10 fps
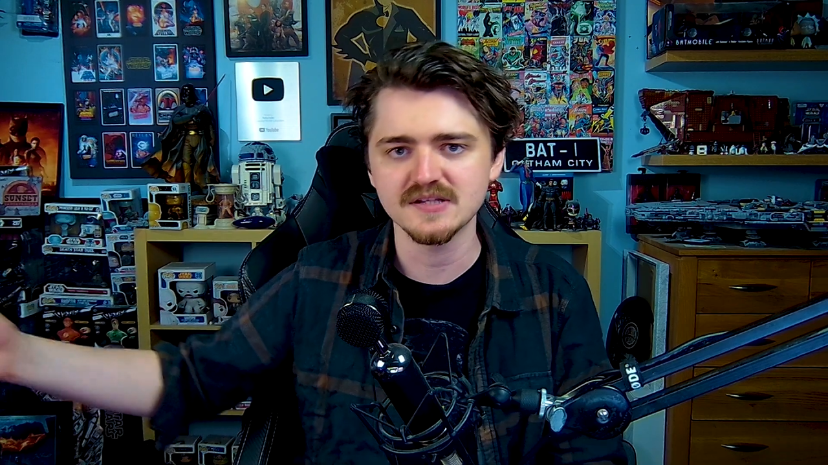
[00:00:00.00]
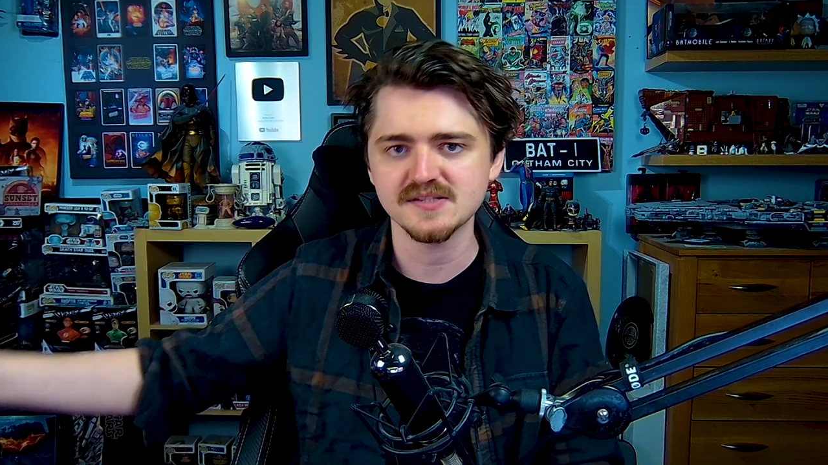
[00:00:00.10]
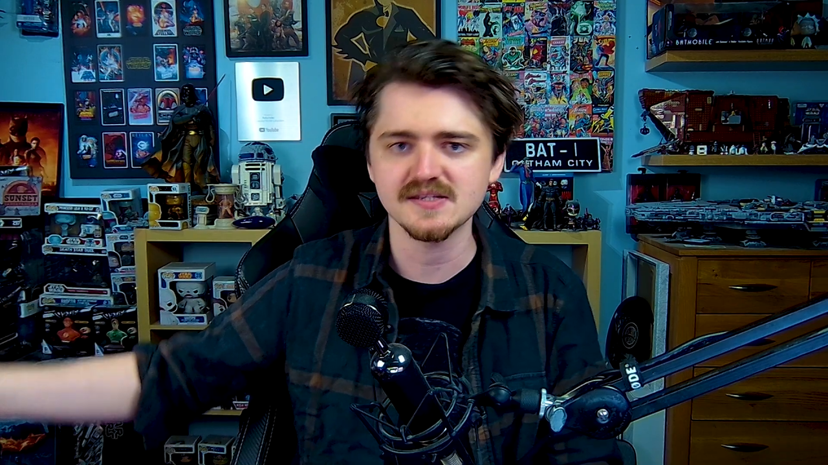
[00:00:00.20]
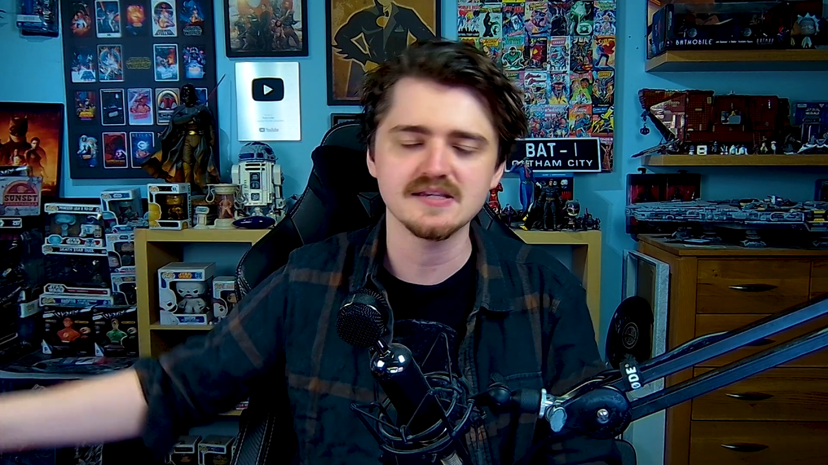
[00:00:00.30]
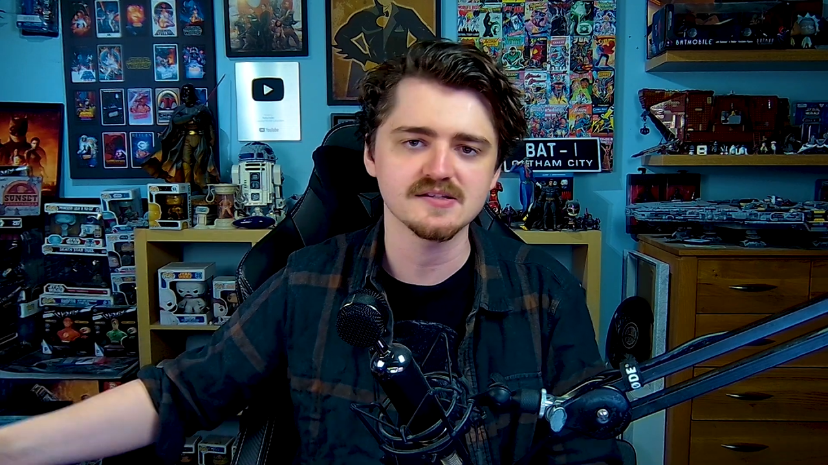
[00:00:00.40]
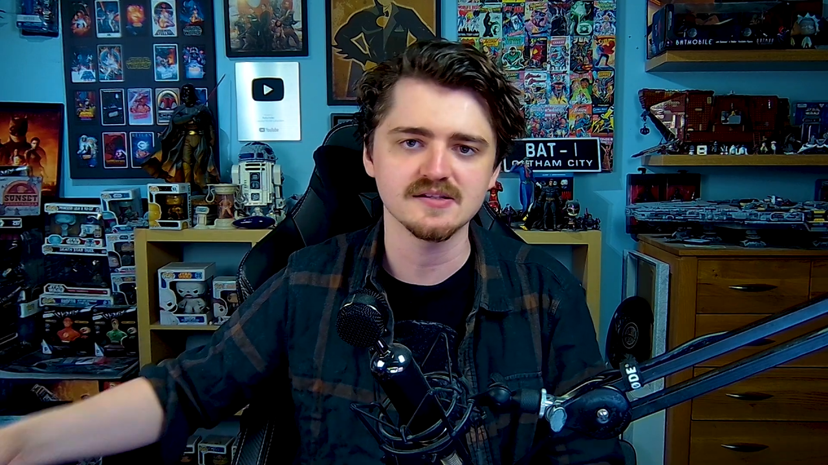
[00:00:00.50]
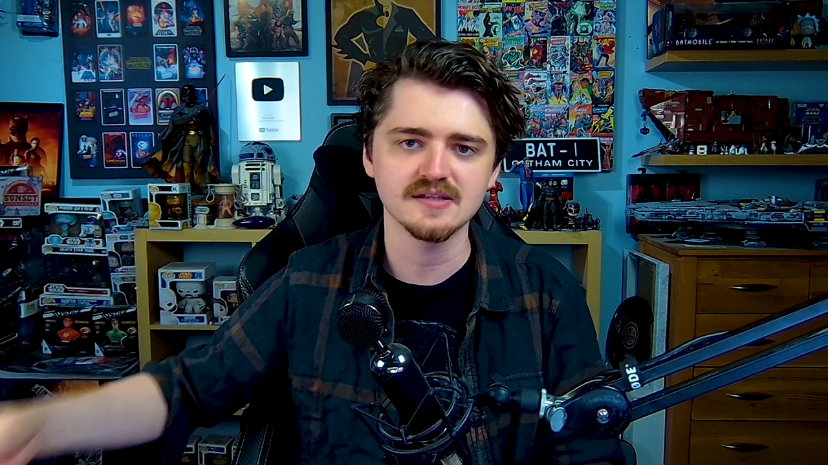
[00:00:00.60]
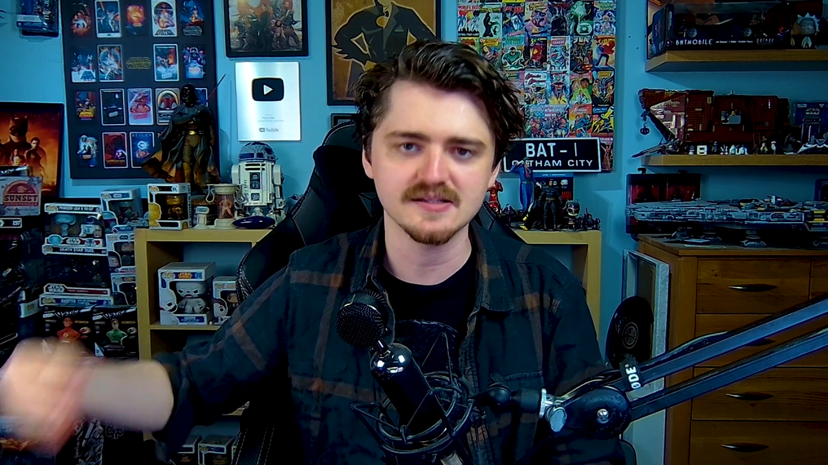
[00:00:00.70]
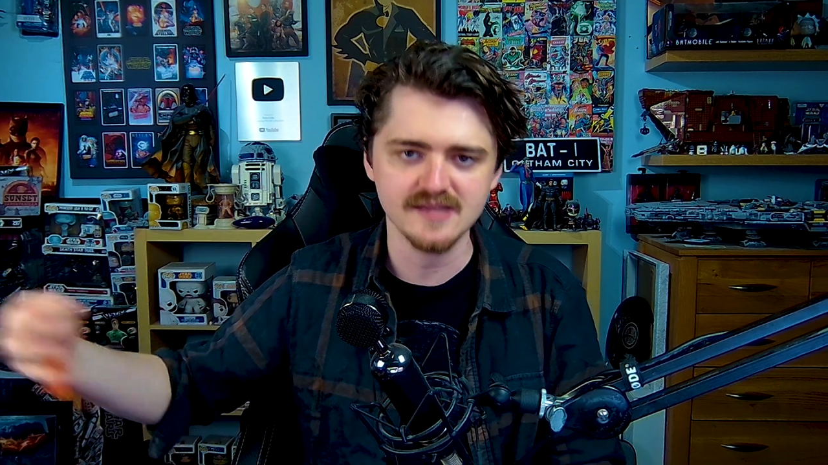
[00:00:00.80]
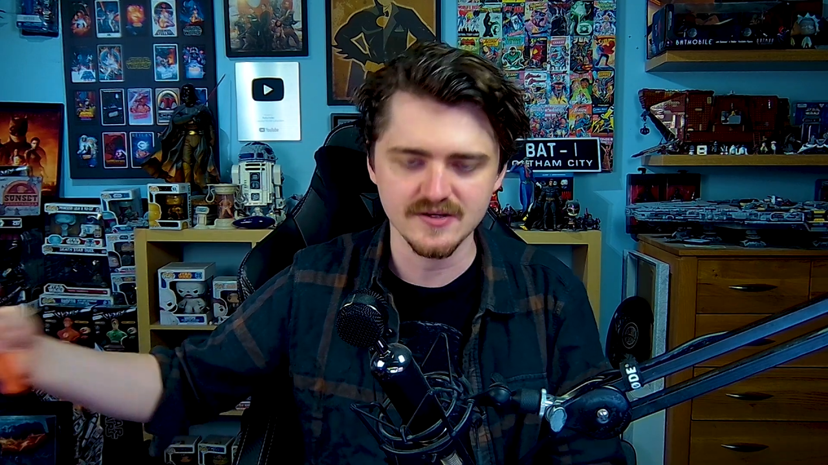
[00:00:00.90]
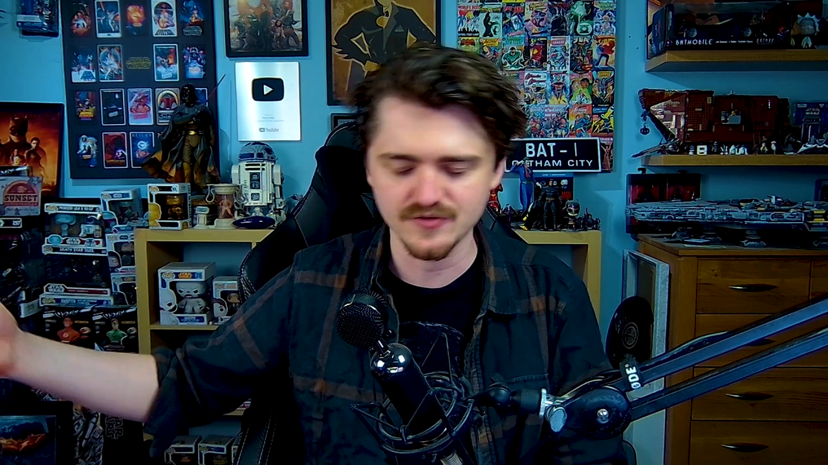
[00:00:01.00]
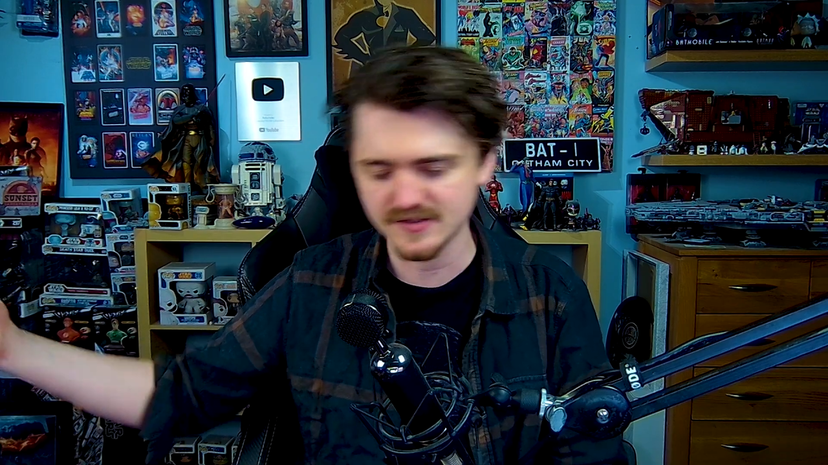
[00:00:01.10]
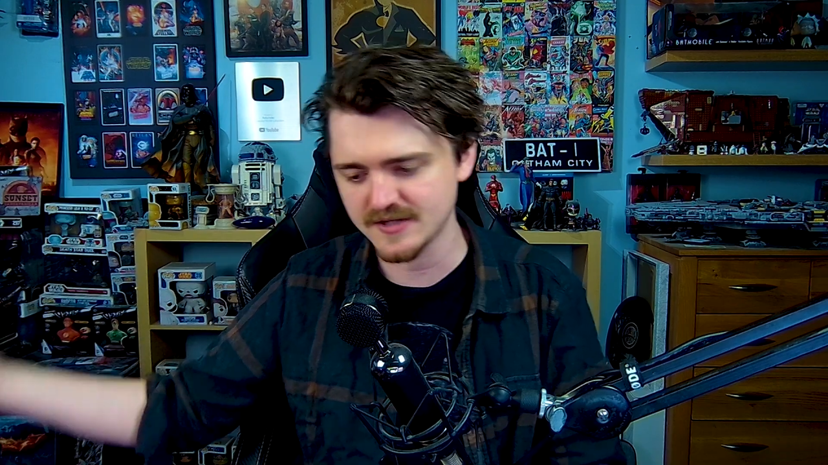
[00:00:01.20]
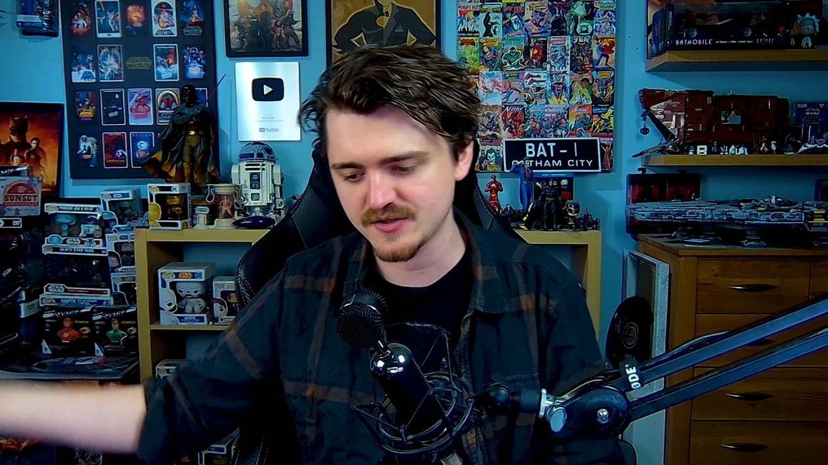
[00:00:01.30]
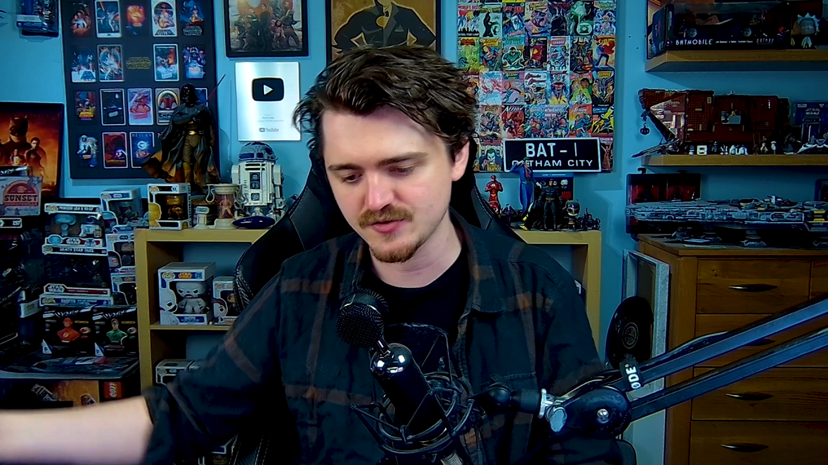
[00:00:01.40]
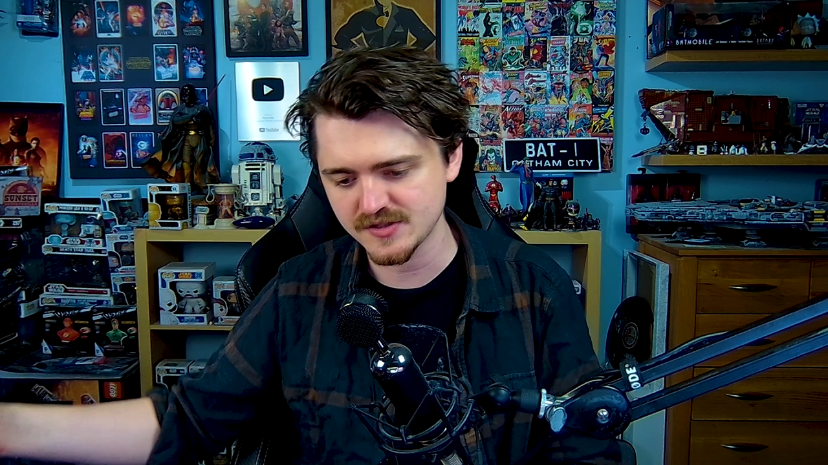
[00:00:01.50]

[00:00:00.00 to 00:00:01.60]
season, etc., etc.